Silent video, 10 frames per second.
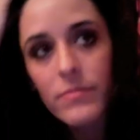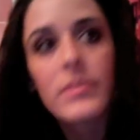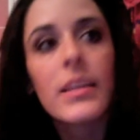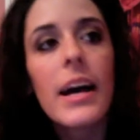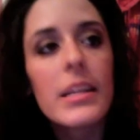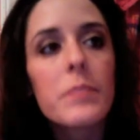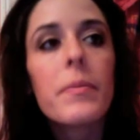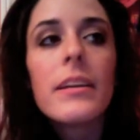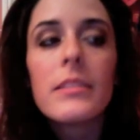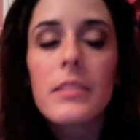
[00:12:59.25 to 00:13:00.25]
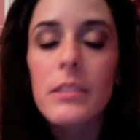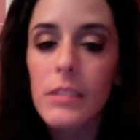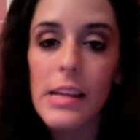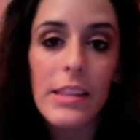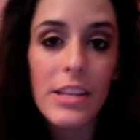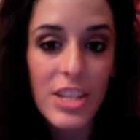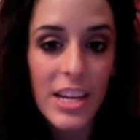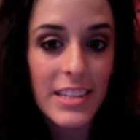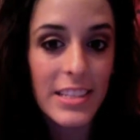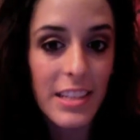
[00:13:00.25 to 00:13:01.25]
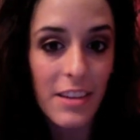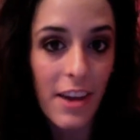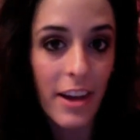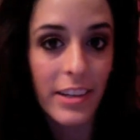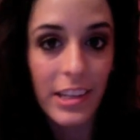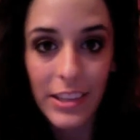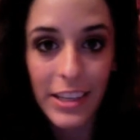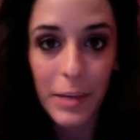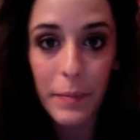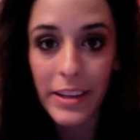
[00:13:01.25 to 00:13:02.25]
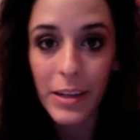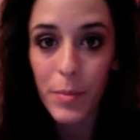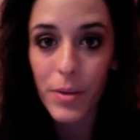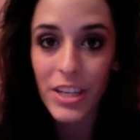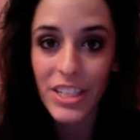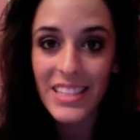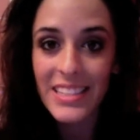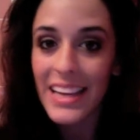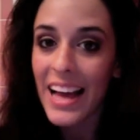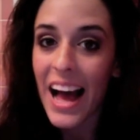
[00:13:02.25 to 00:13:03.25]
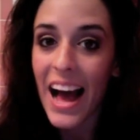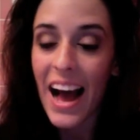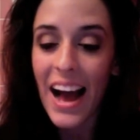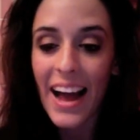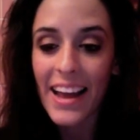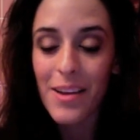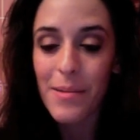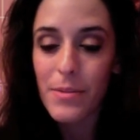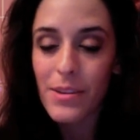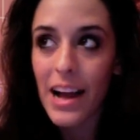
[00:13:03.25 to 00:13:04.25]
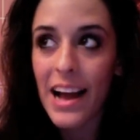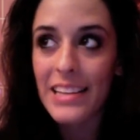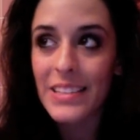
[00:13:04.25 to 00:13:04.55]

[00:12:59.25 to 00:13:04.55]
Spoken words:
that's basically the gist of how to clean your makeup brushes. I hope you guys